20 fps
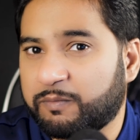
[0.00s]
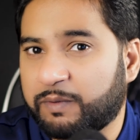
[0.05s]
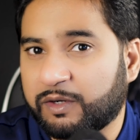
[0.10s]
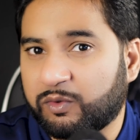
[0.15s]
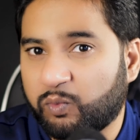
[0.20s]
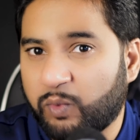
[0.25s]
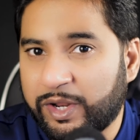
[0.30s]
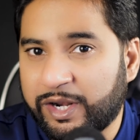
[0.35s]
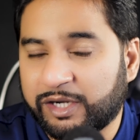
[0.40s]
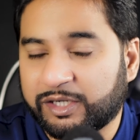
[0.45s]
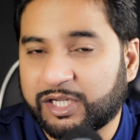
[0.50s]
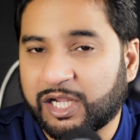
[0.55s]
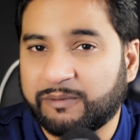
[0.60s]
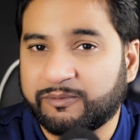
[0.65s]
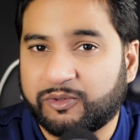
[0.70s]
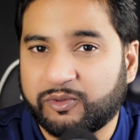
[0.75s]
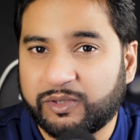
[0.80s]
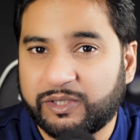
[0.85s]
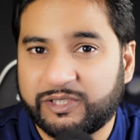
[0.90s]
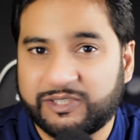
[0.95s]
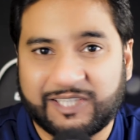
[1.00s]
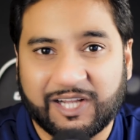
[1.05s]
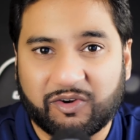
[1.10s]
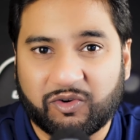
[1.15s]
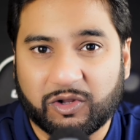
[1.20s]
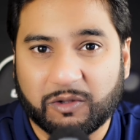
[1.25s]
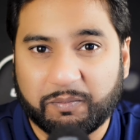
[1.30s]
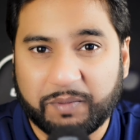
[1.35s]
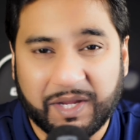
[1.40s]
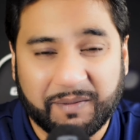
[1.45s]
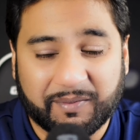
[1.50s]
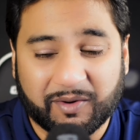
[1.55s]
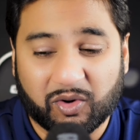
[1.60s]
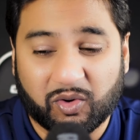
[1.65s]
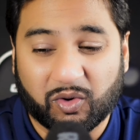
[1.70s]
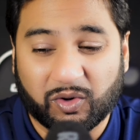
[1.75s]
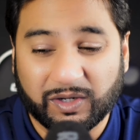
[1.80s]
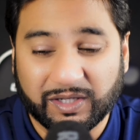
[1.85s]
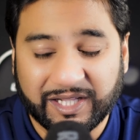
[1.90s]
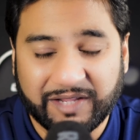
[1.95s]
But when it comes to the general people
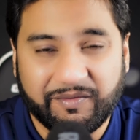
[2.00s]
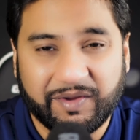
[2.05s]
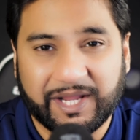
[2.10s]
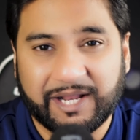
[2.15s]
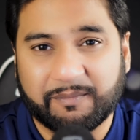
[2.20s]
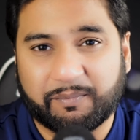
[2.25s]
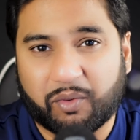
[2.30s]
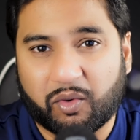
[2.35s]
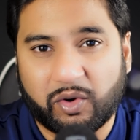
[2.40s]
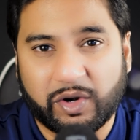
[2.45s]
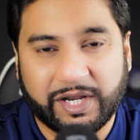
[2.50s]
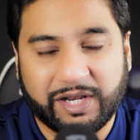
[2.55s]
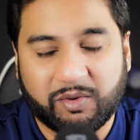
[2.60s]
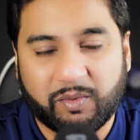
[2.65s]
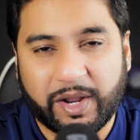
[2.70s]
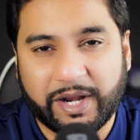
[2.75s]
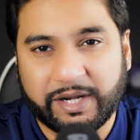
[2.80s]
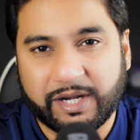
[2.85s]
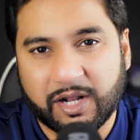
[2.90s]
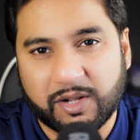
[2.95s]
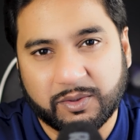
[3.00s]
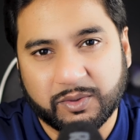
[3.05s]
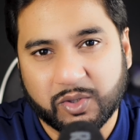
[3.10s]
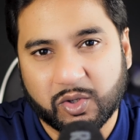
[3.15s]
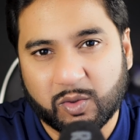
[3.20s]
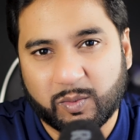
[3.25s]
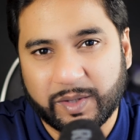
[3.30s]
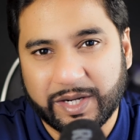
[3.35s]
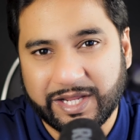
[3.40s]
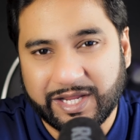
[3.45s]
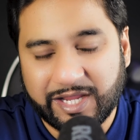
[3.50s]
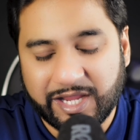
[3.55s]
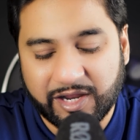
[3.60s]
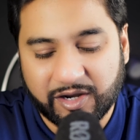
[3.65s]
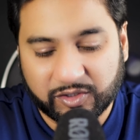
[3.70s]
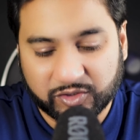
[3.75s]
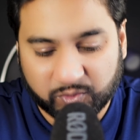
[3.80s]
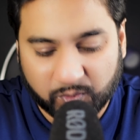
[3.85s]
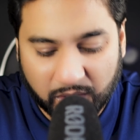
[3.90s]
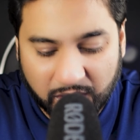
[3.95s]
who are living in poverty right now, nobody cares.